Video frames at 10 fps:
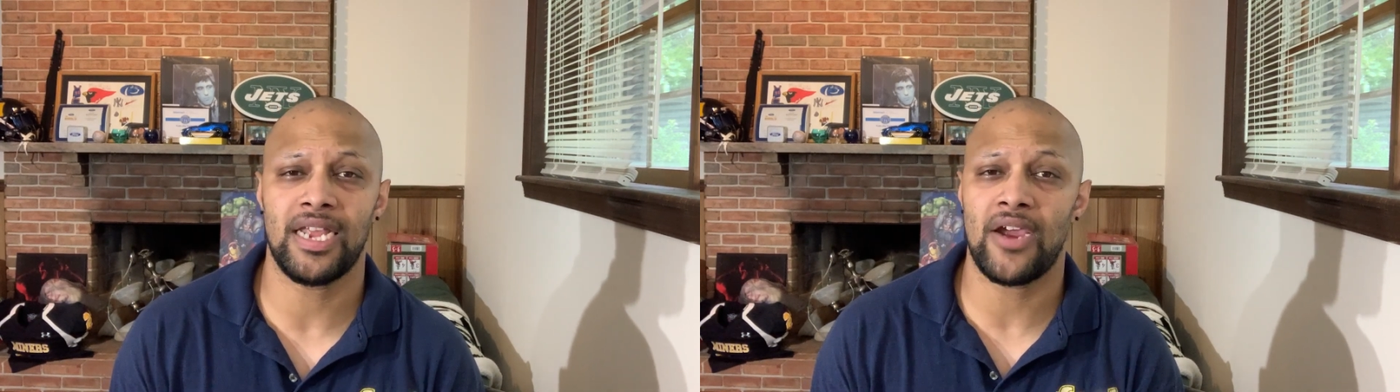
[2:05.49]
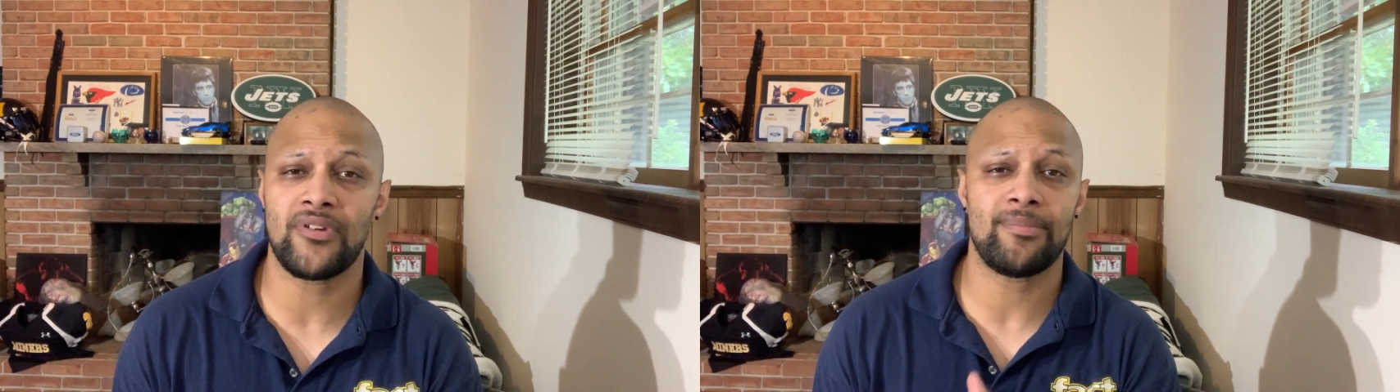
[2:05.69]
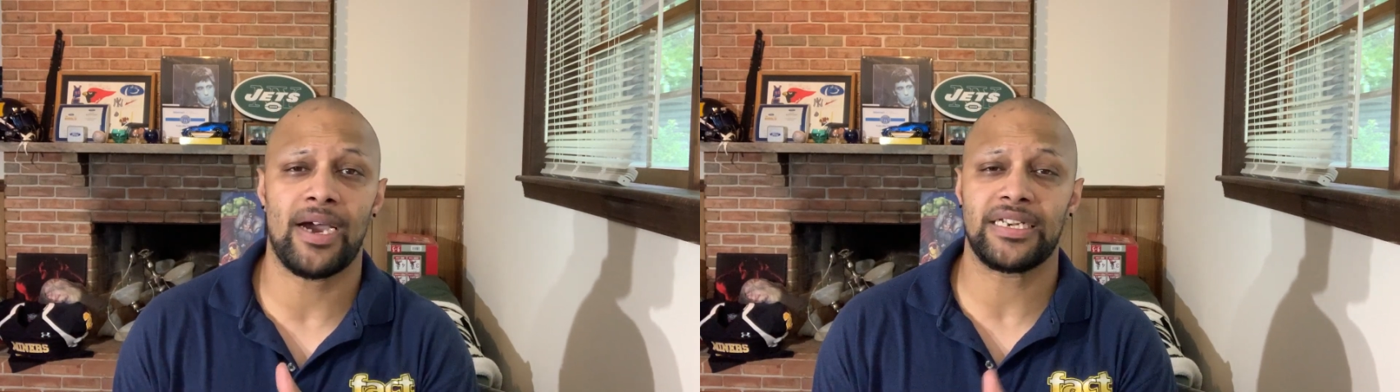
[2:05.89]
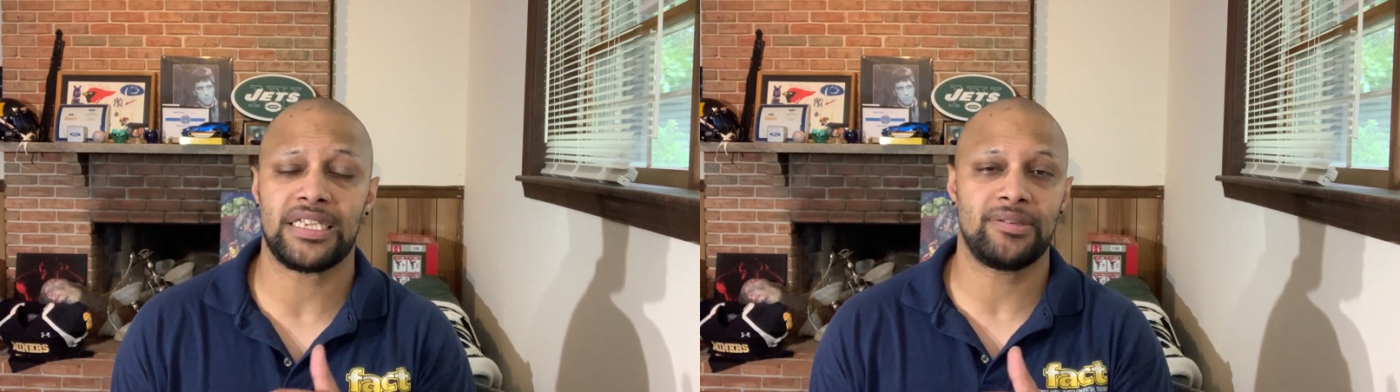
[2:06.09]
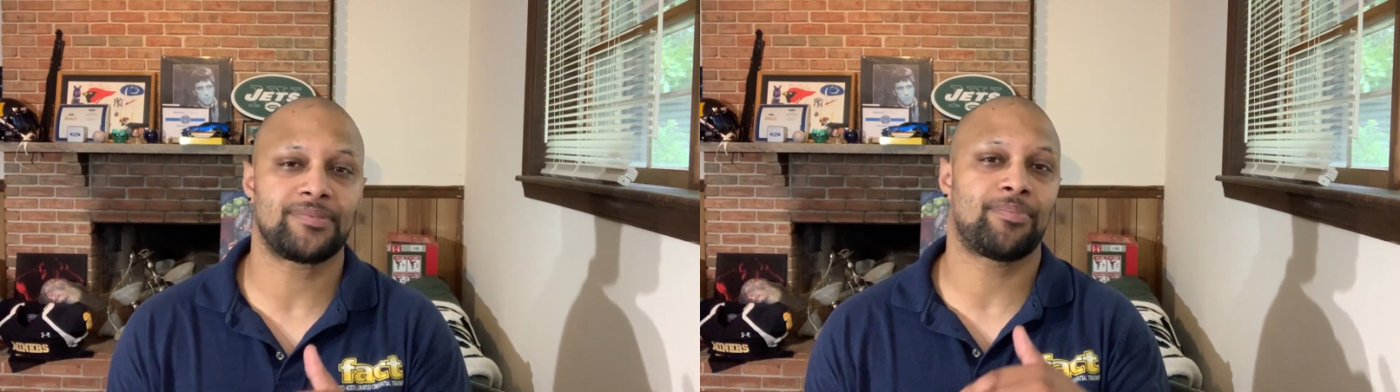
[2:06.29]
everybody
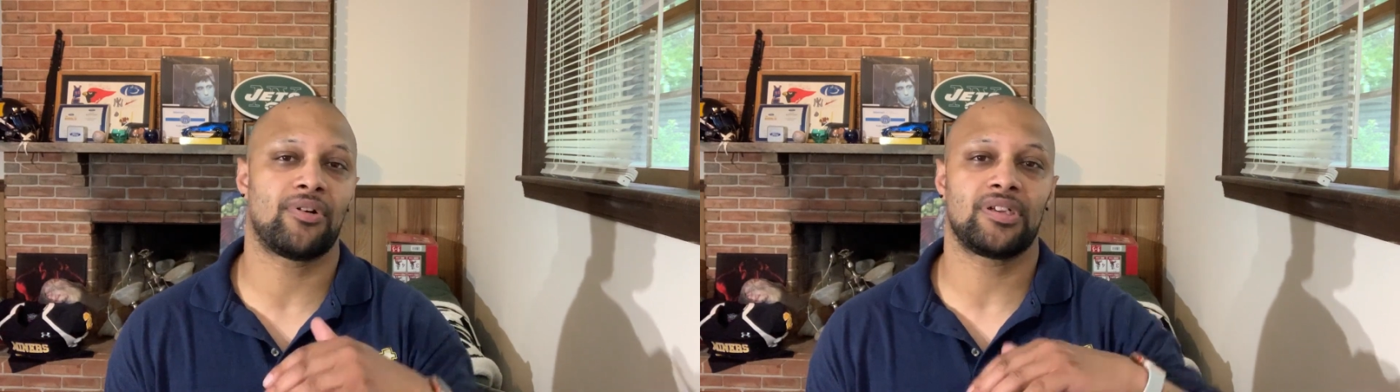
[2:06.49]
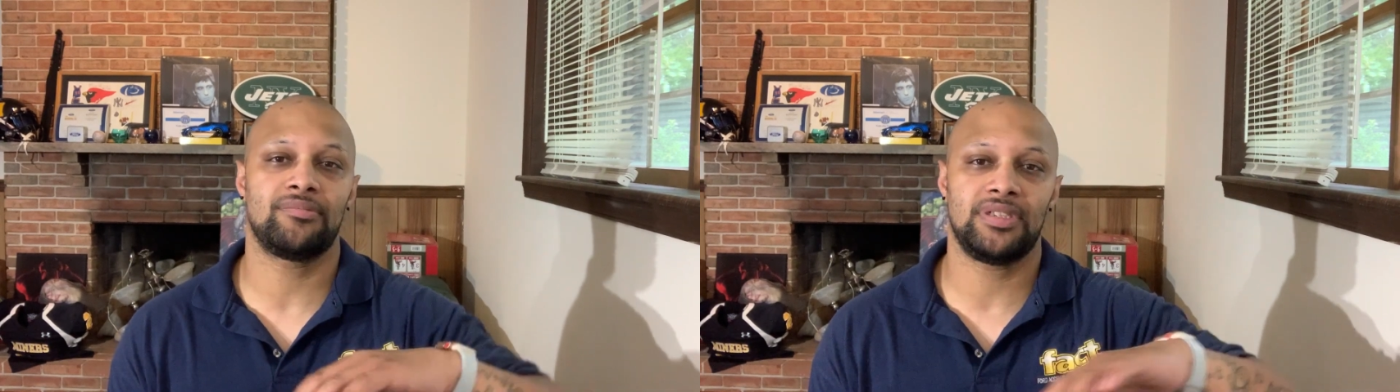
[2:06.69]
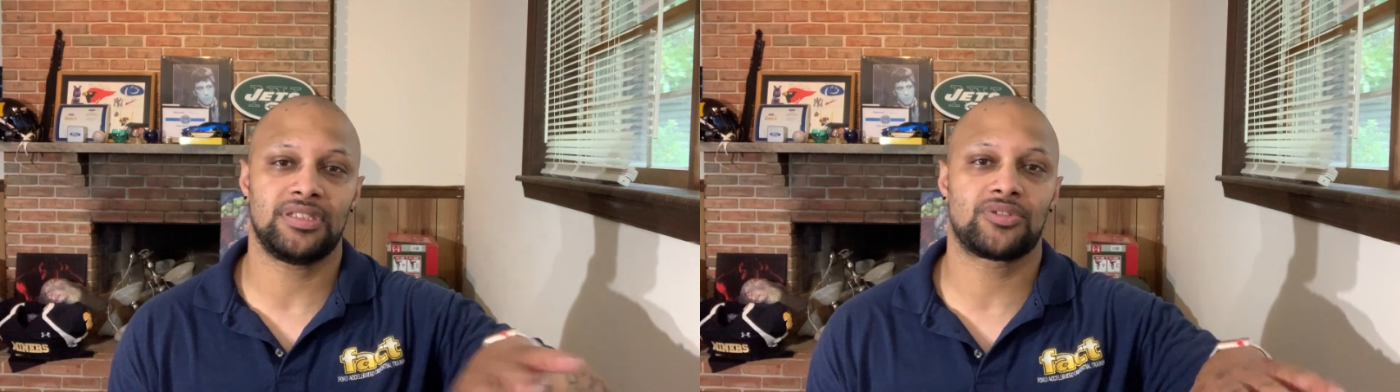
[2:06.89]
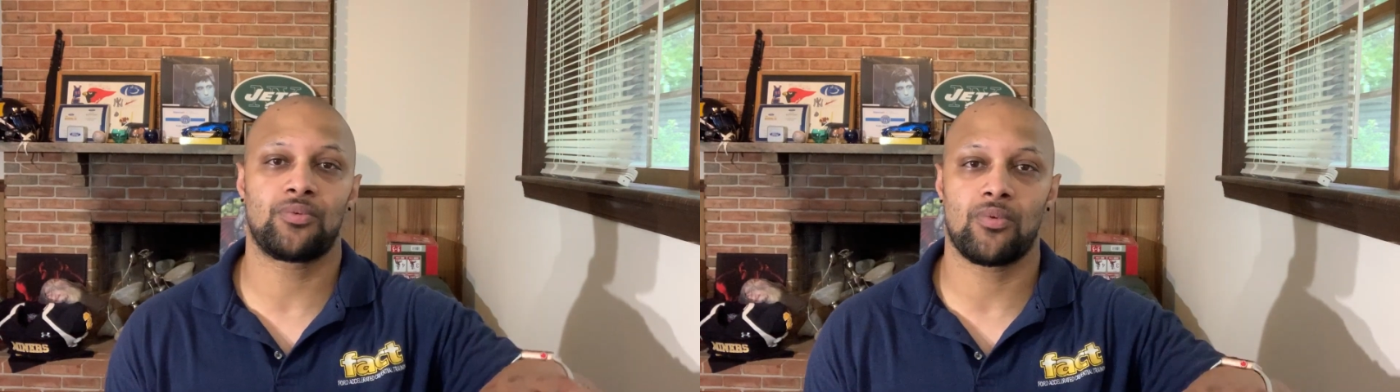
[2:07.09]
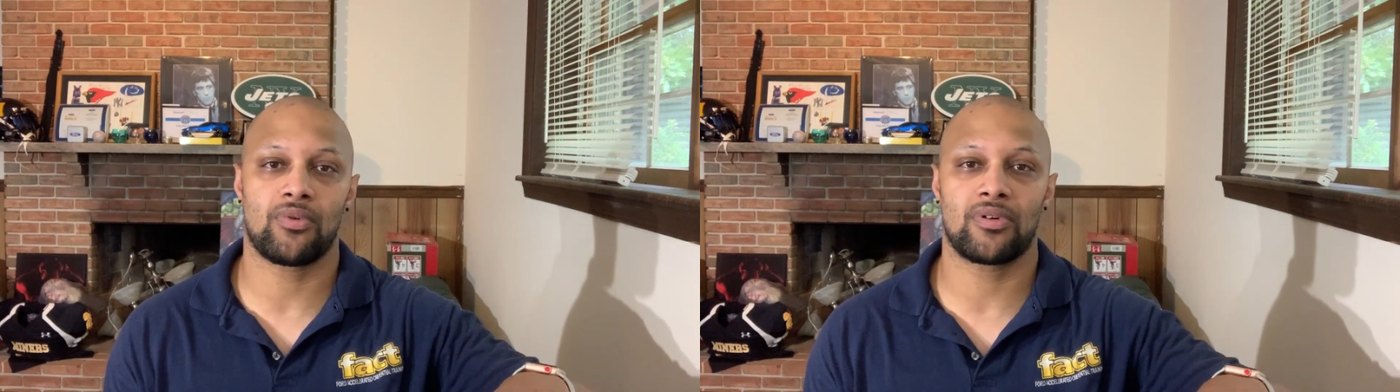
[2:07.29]
keeps pointing me
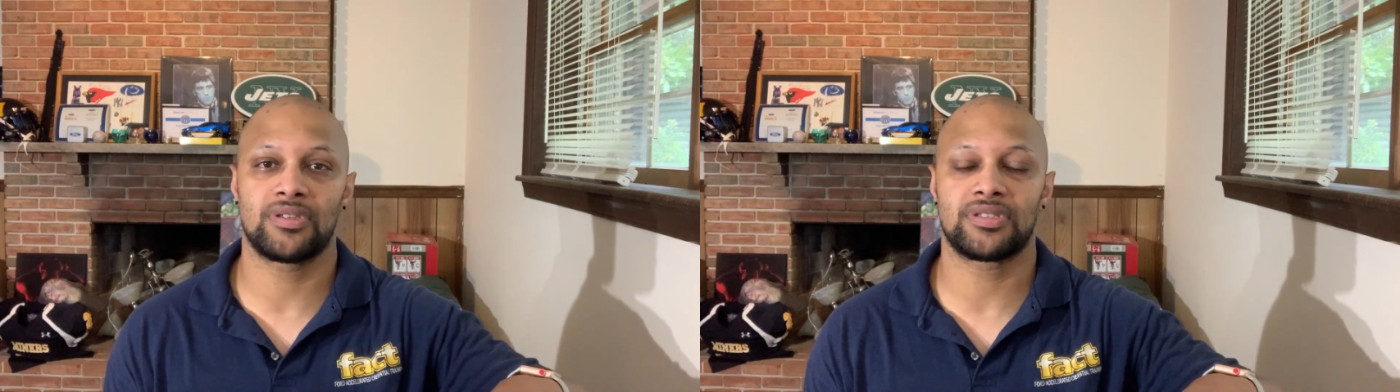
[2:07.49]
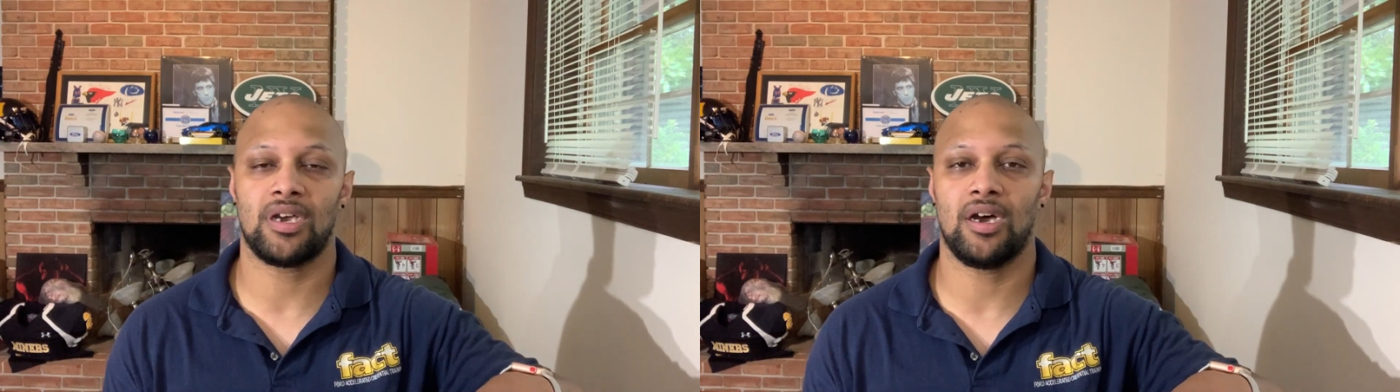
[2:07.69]
towards